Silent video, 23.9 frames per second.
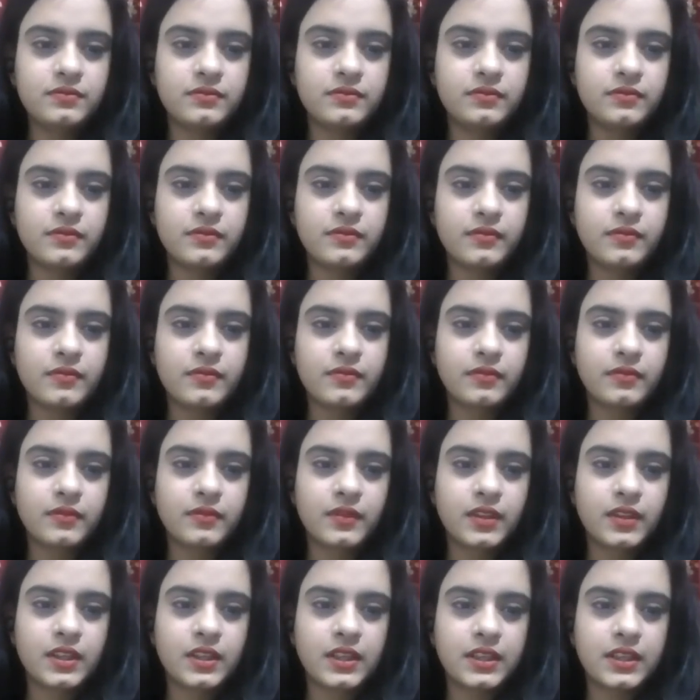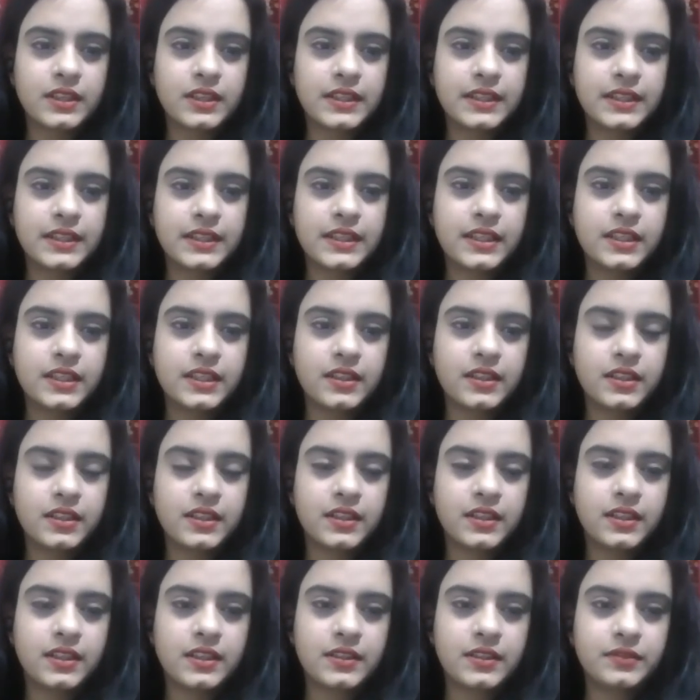
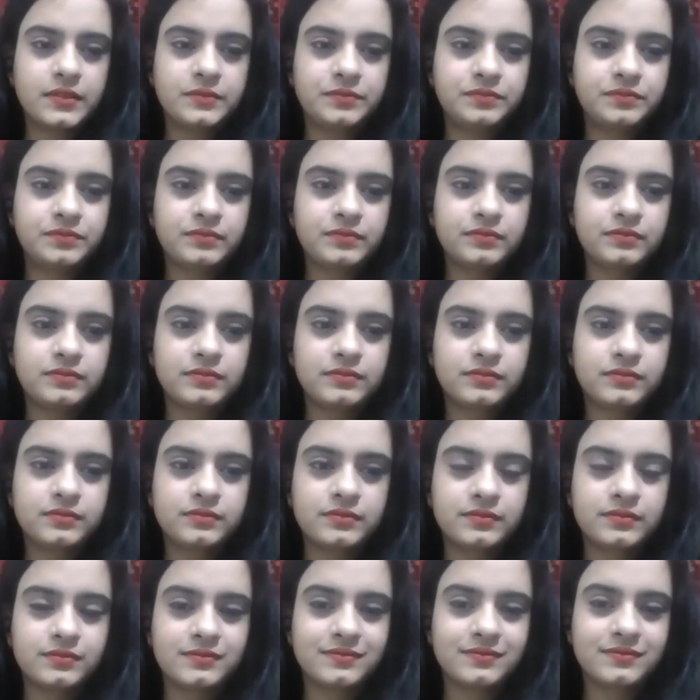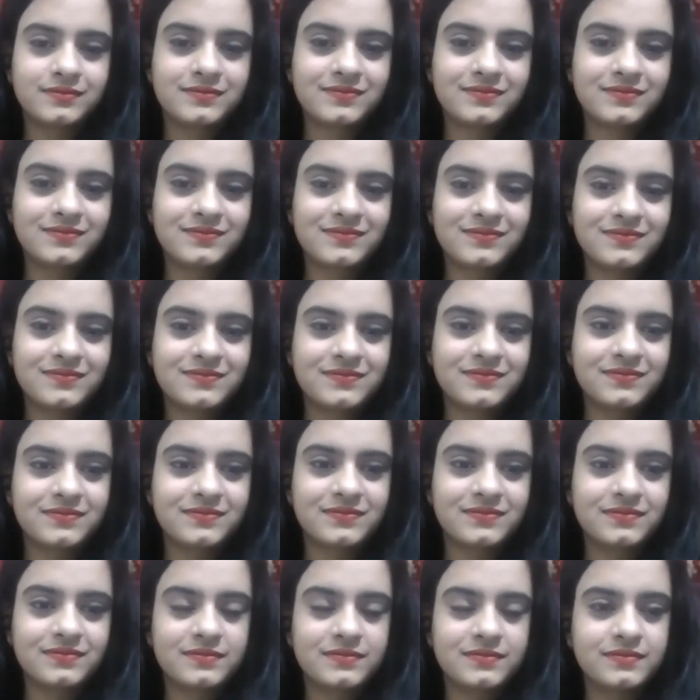
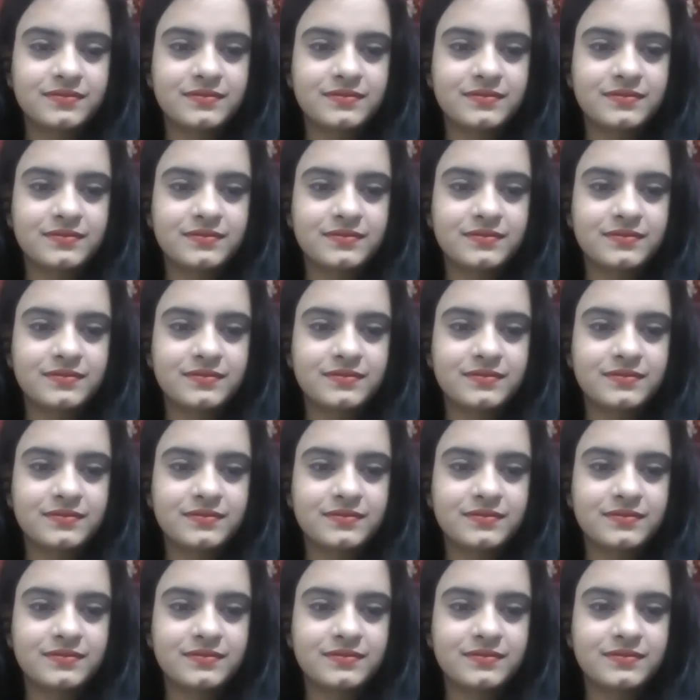The person shown says nothing.